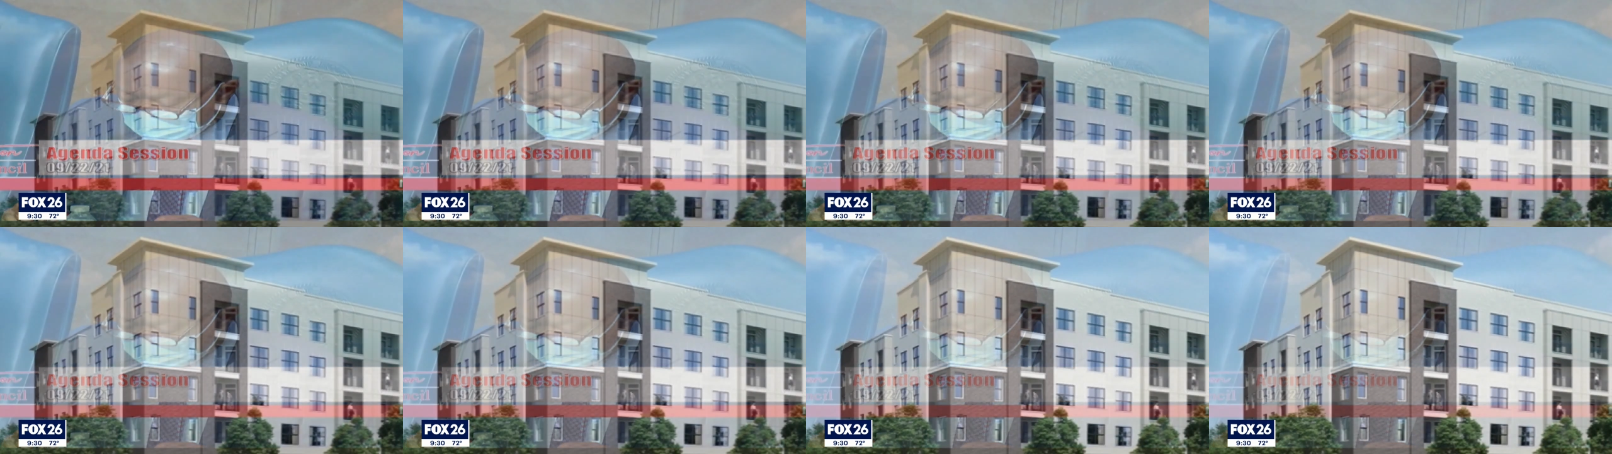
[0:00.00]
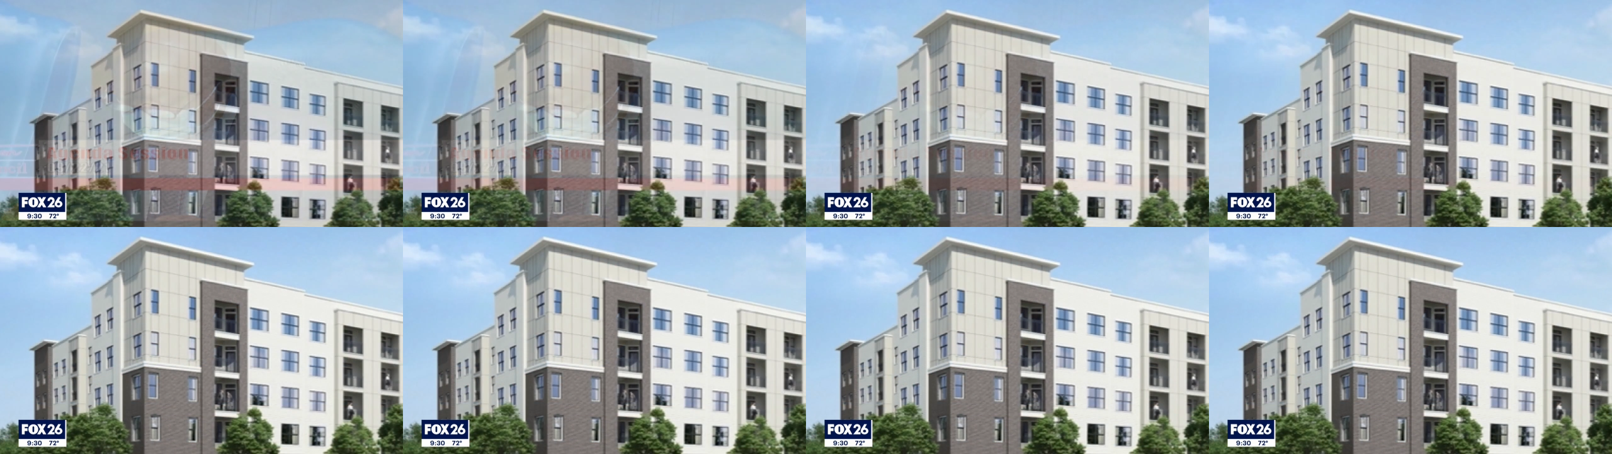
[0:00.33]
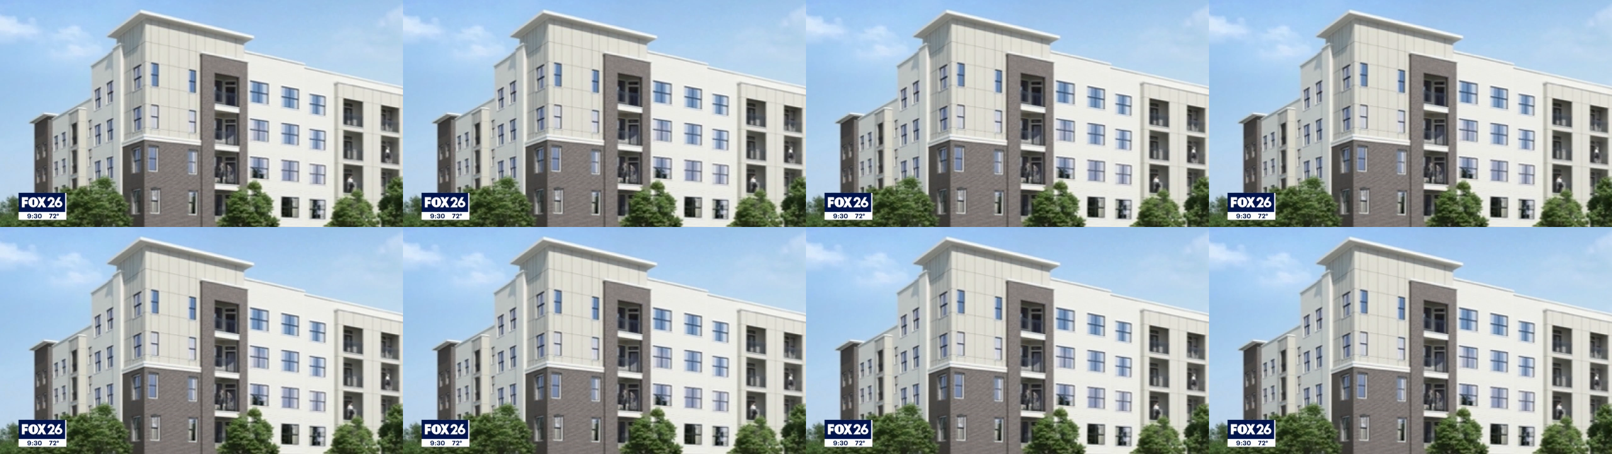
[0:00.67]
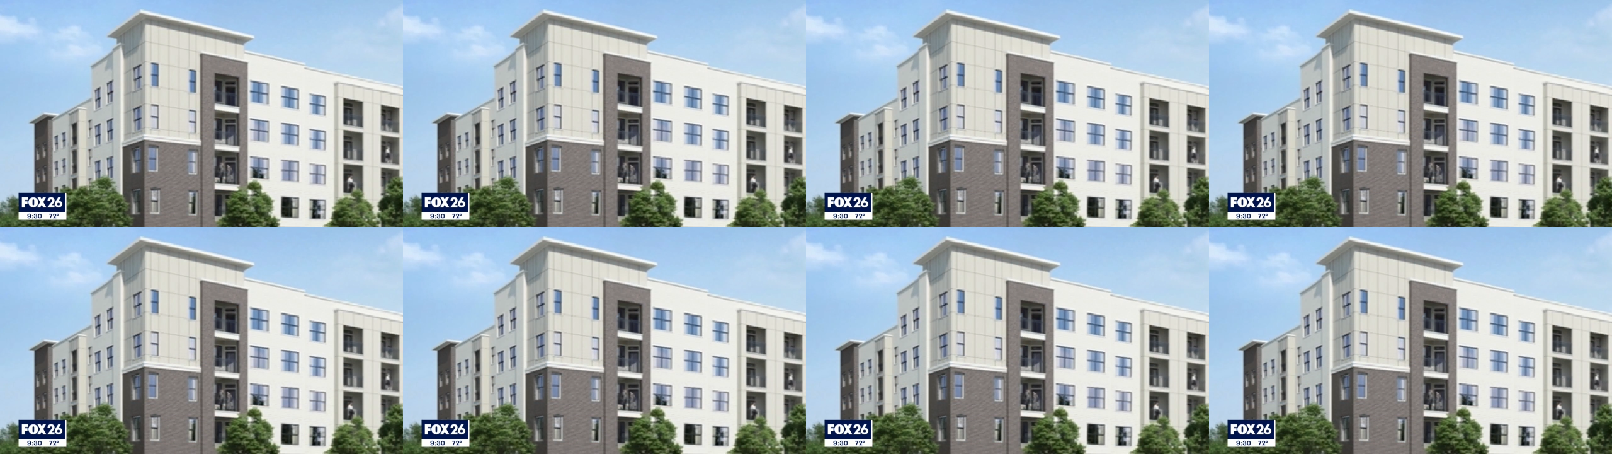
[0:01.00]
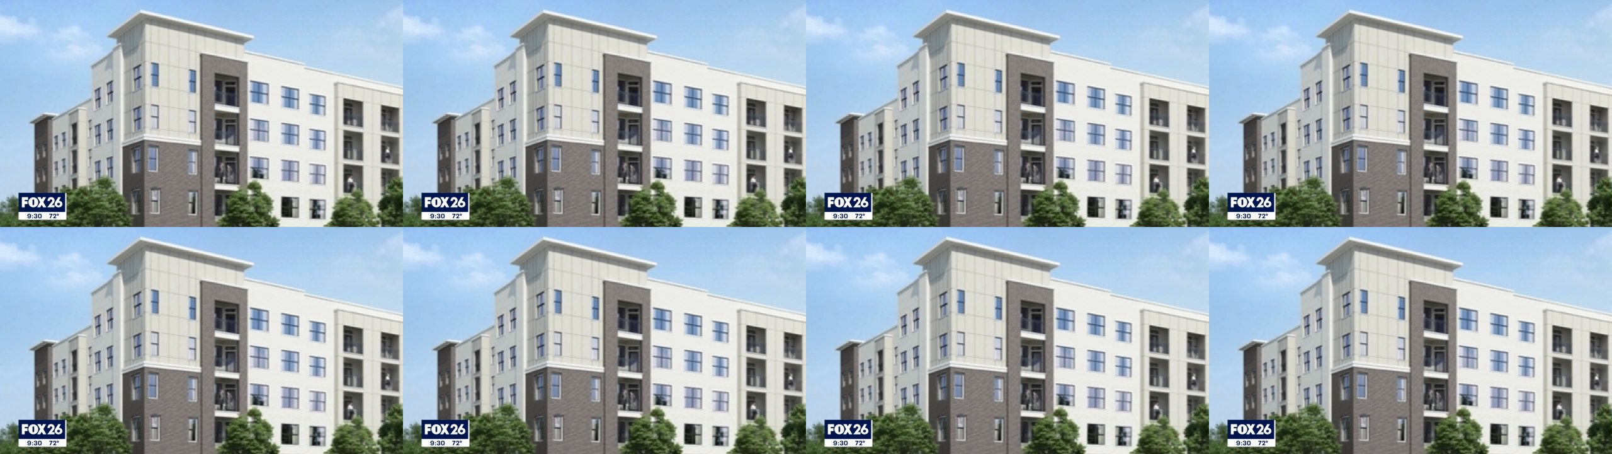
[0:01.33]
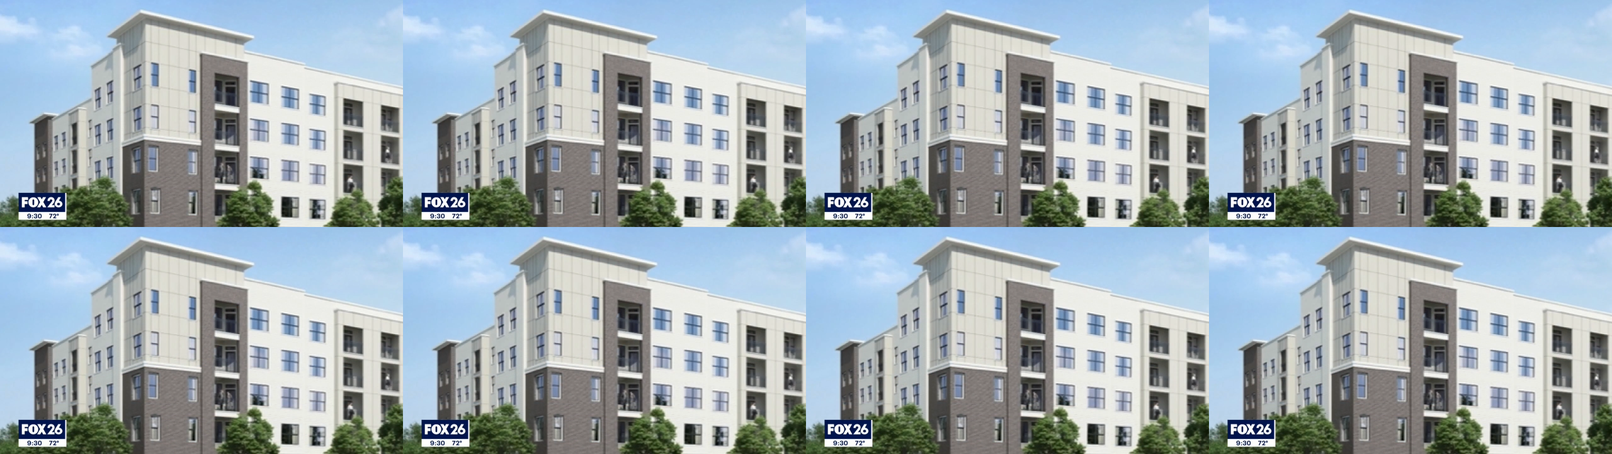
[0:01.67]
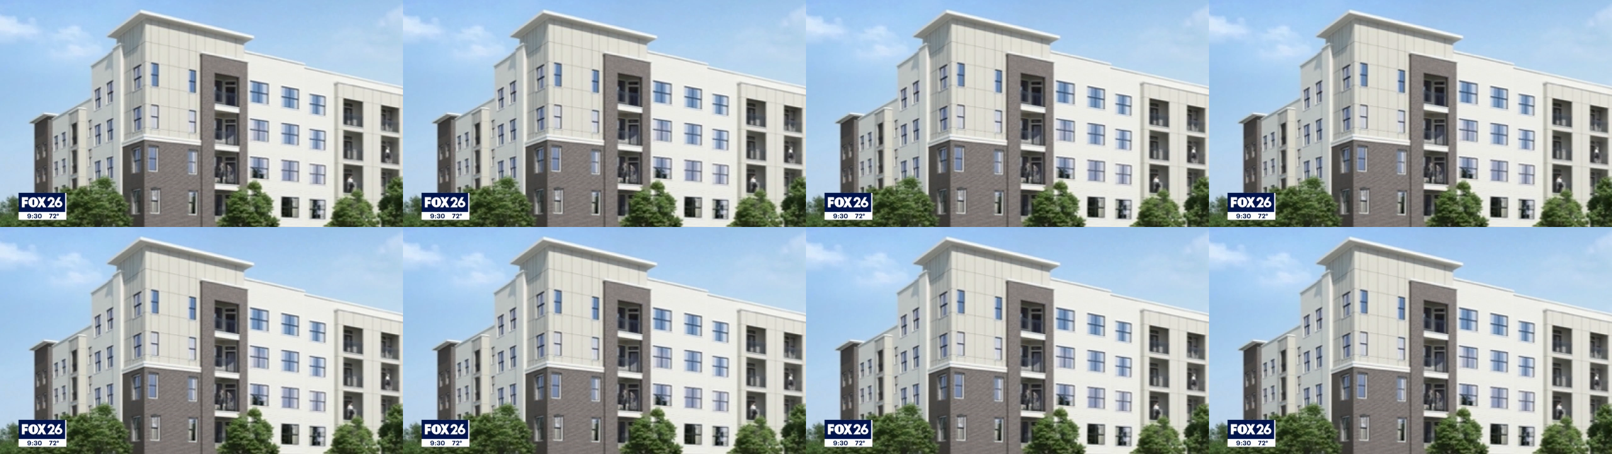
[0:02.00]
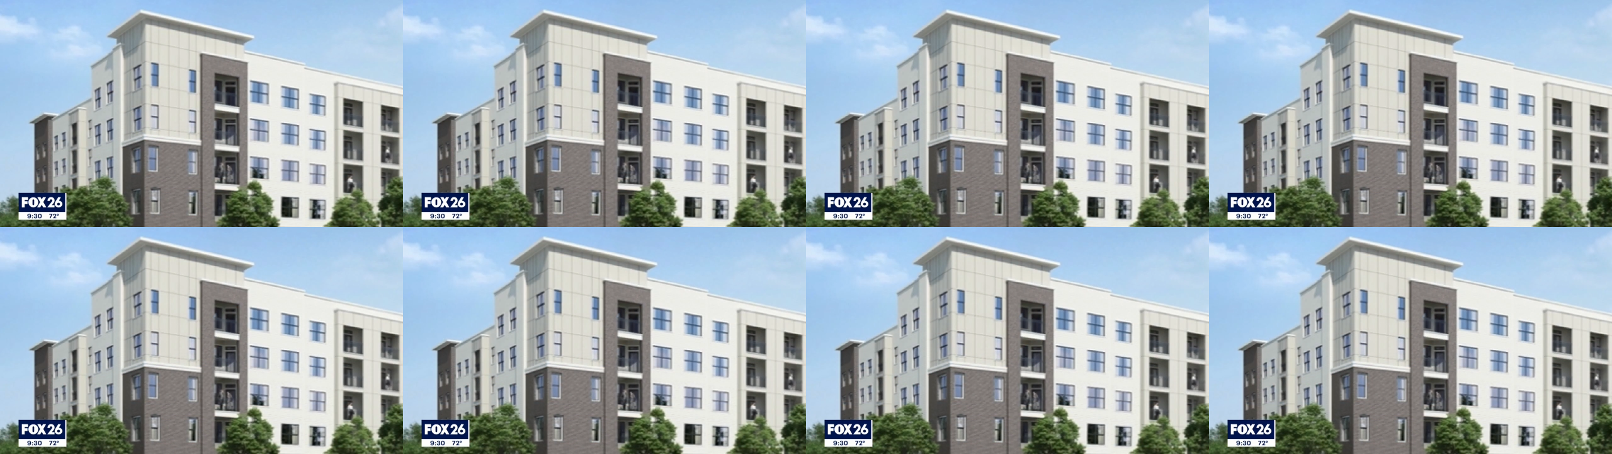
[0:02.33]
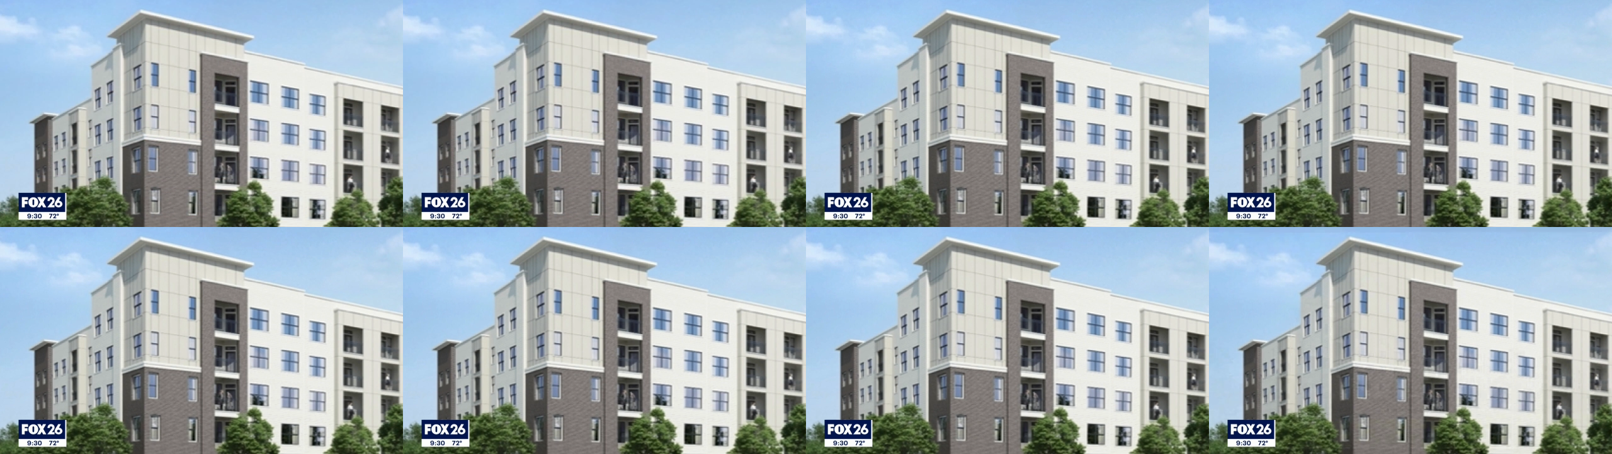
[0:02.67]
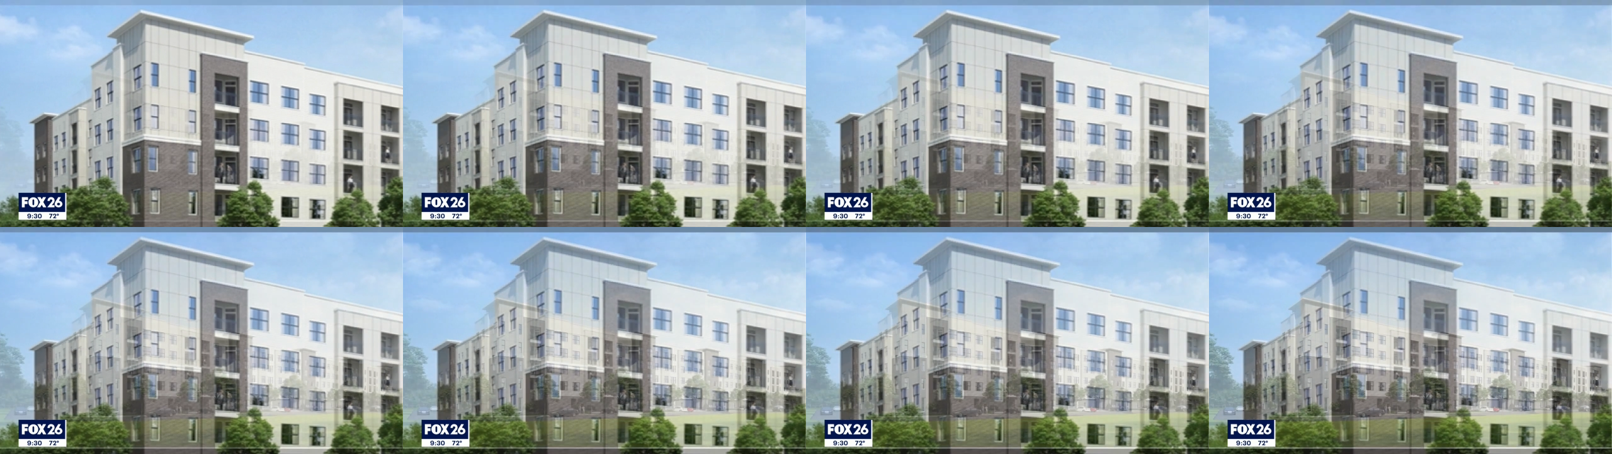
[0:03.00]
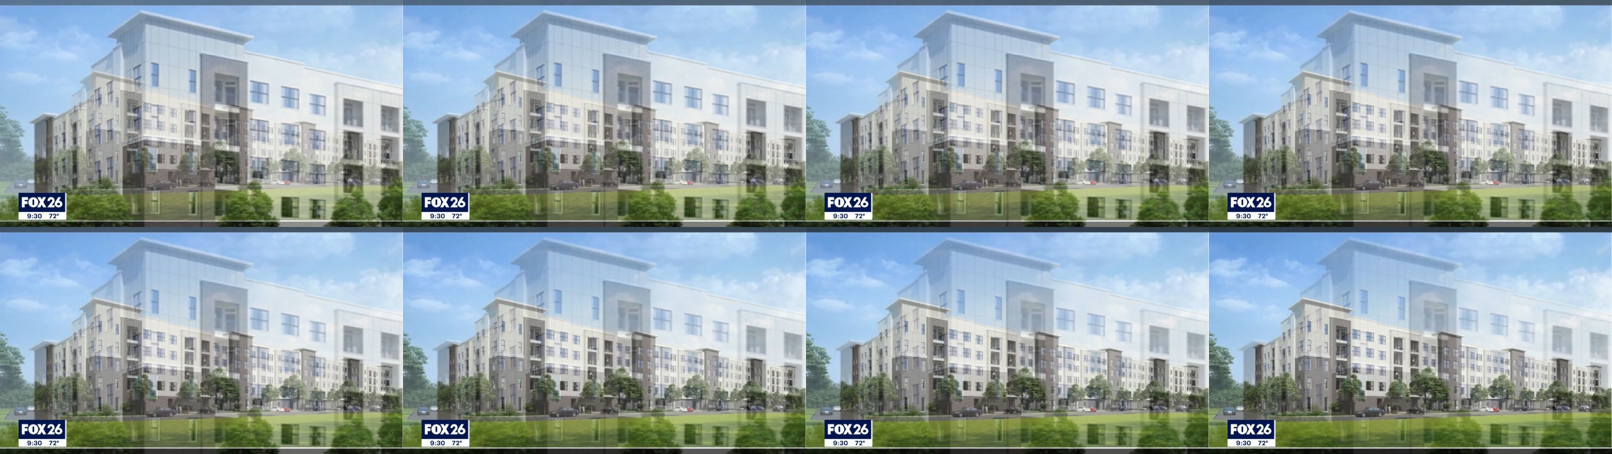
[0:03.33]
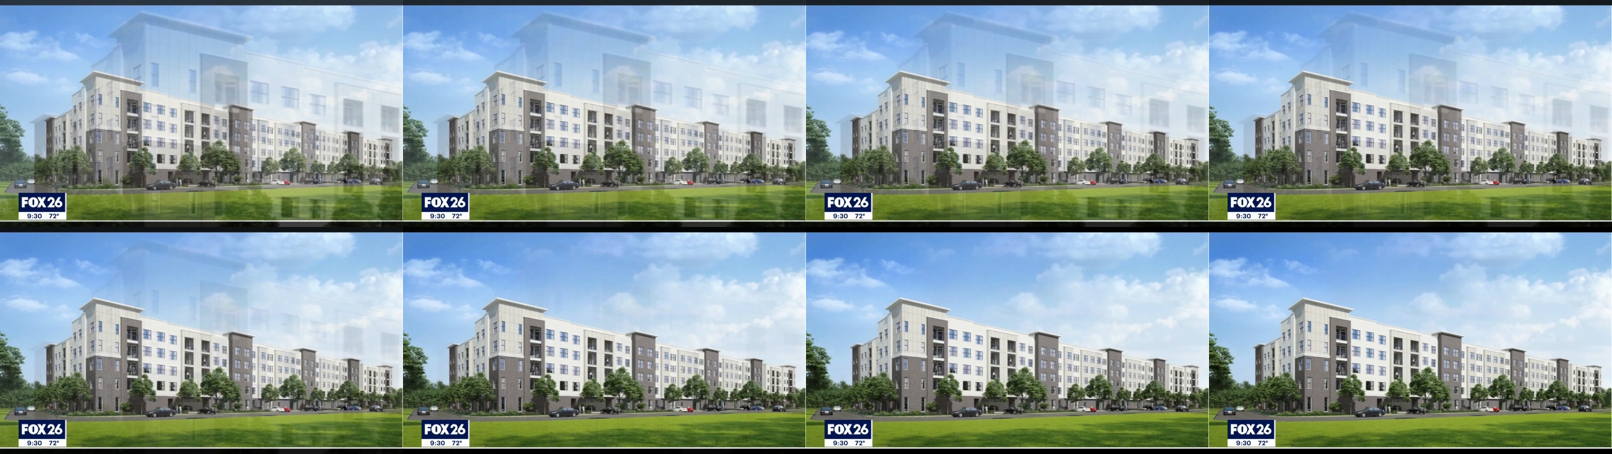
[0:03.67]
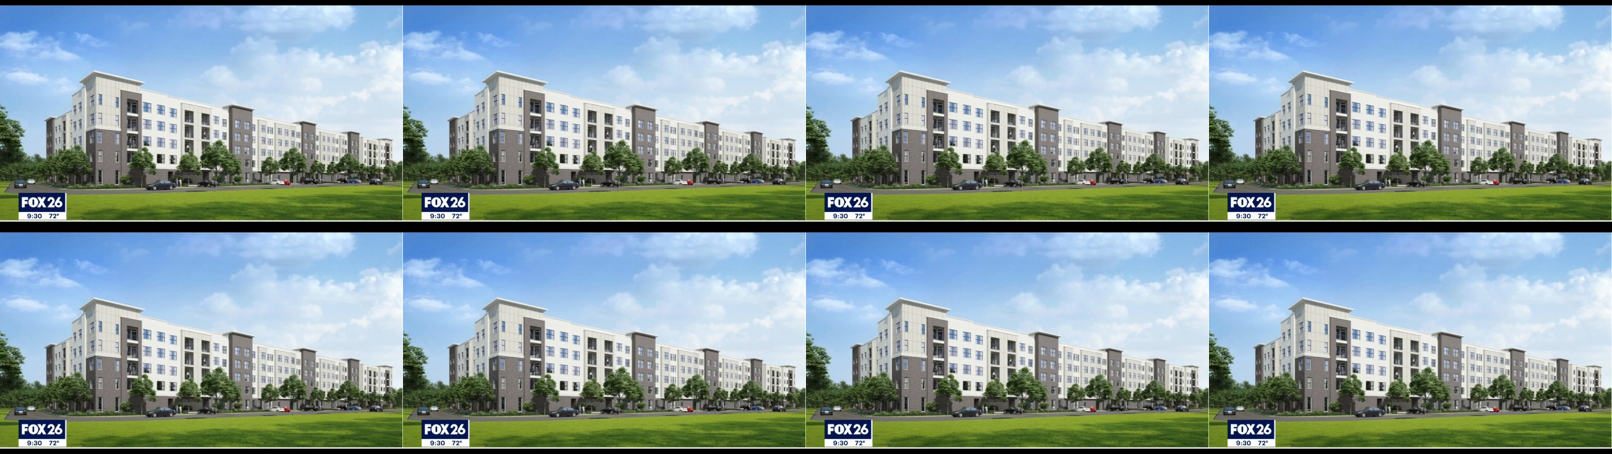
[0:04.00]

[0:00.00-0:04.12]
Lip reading: [unreadable: no face in view]